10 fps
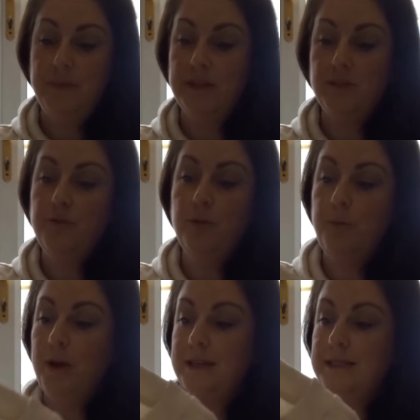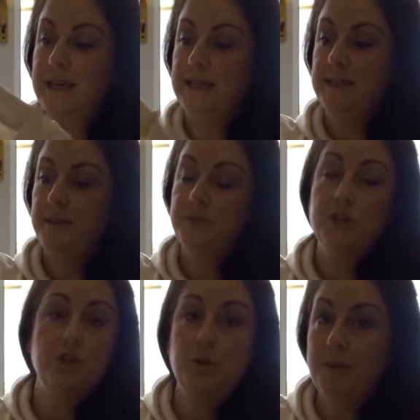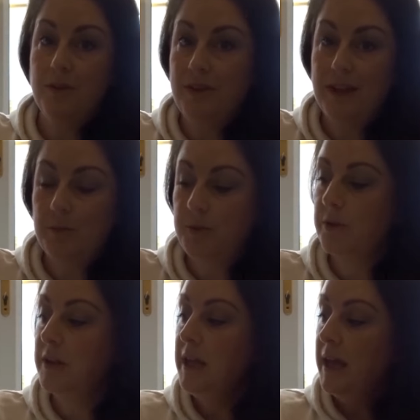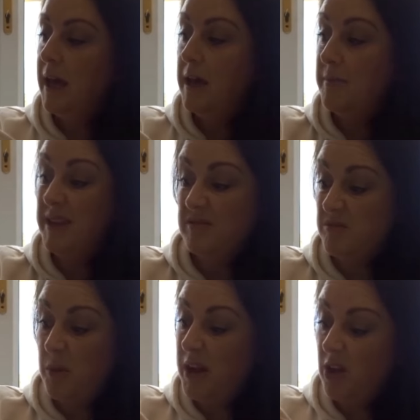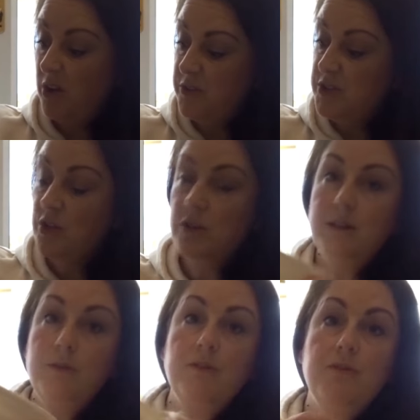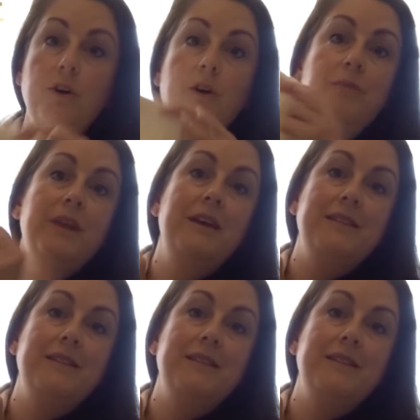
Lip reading: it's a full price item, so it should be available in quite a lot of the stores, I would have thought.